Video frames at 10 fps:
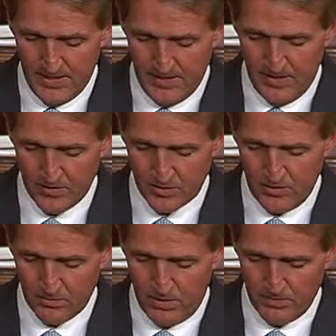The
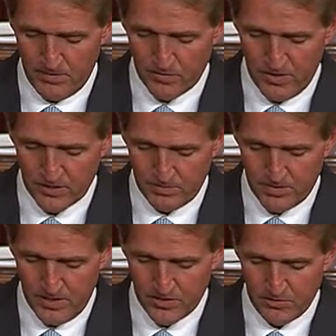Arizona Department of
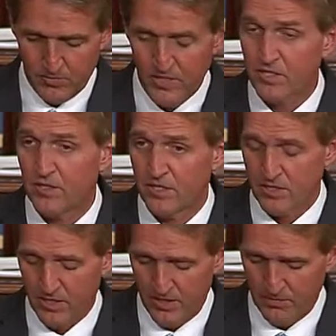Transportation recently
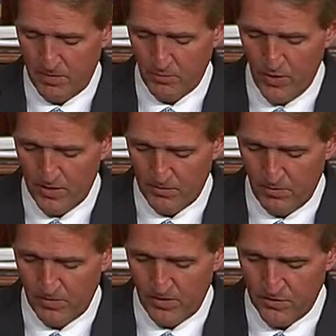signed a memorandum
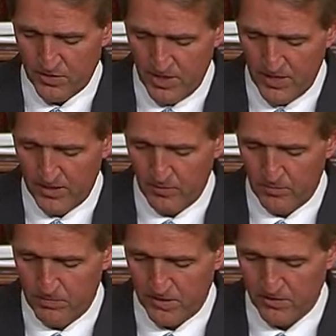of understanding
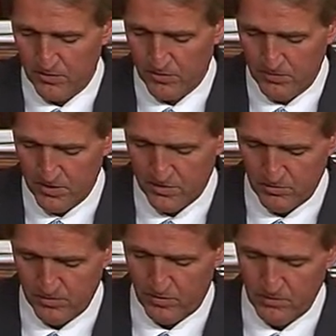with Mexico's
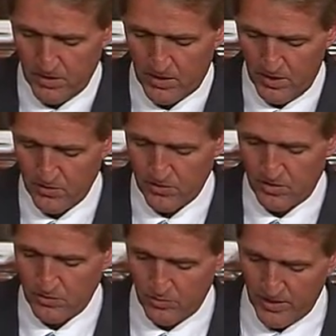Ministry of Communications
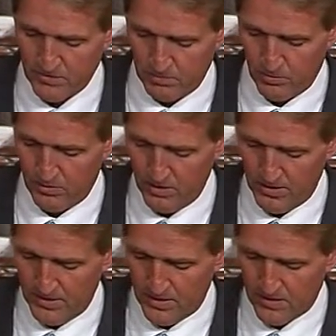and Transport
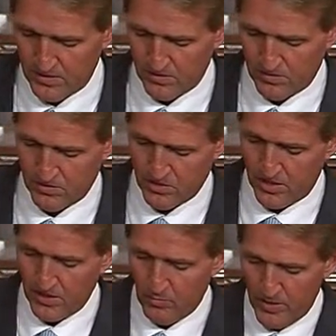to
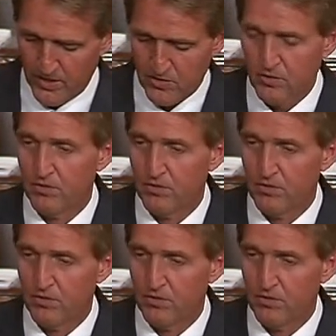study ways to